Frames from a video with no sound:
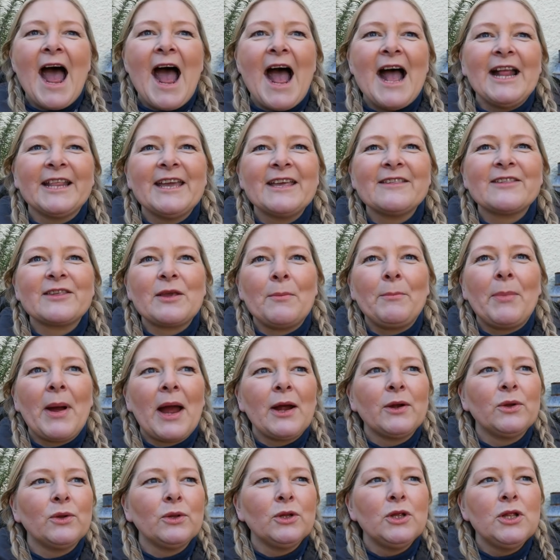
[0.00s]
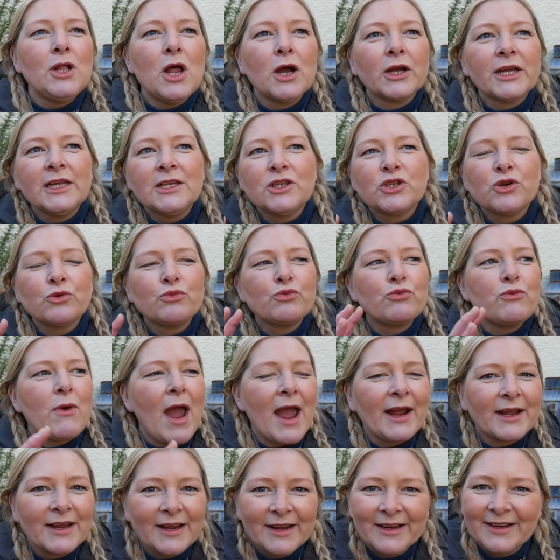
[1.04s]
And it's about looking to
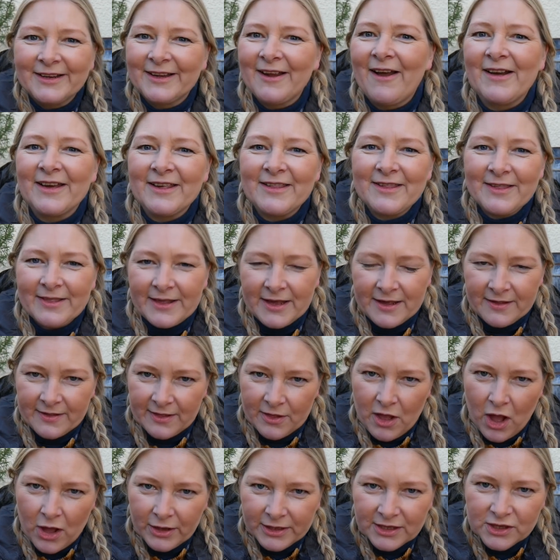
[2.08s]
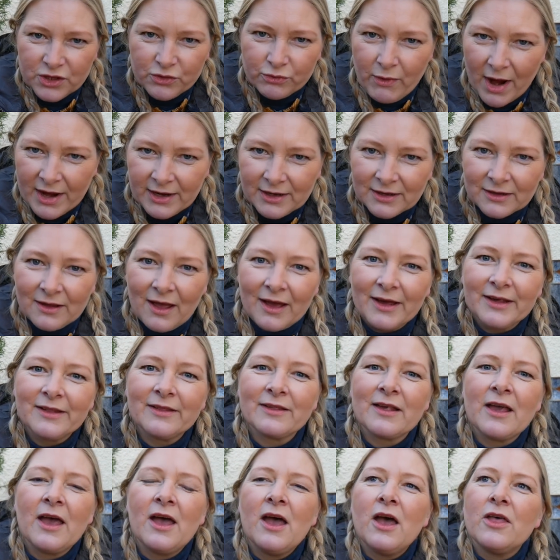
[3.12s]
recognise these, learning to
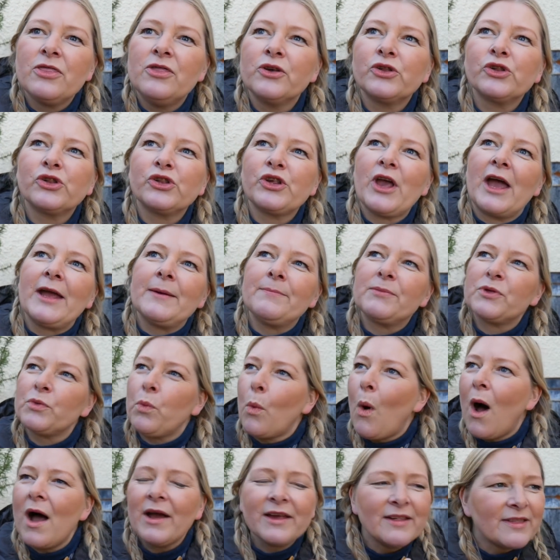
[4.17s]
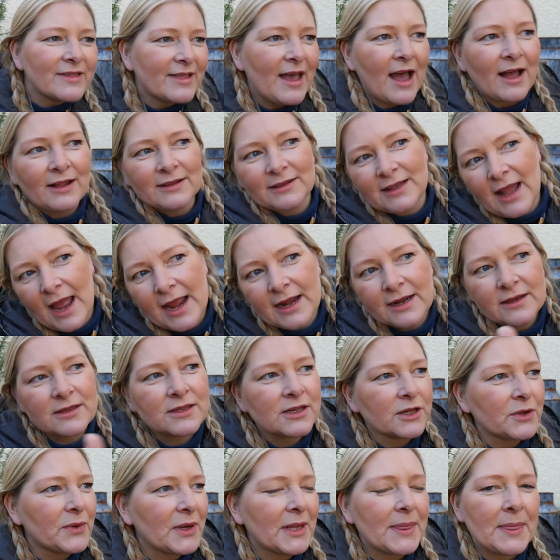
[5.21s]
recognise the shapes. Why is that lane
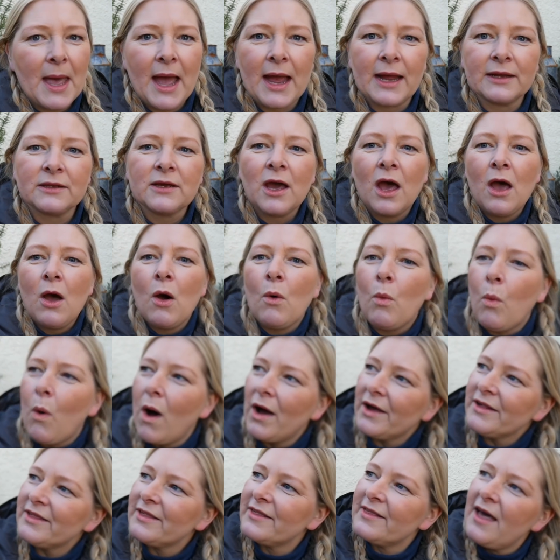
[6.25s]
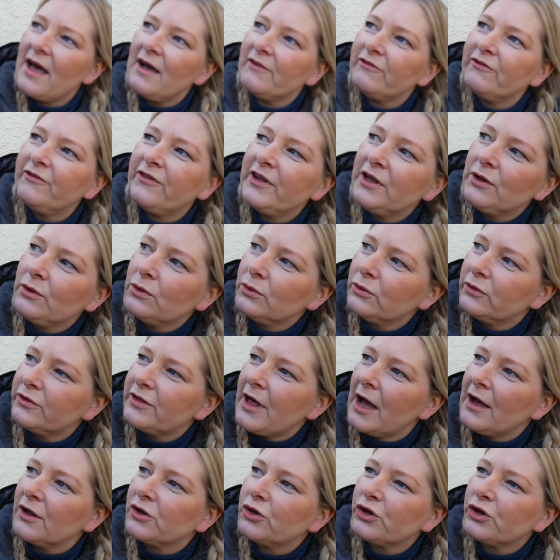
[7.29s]
doing that? Why is that field that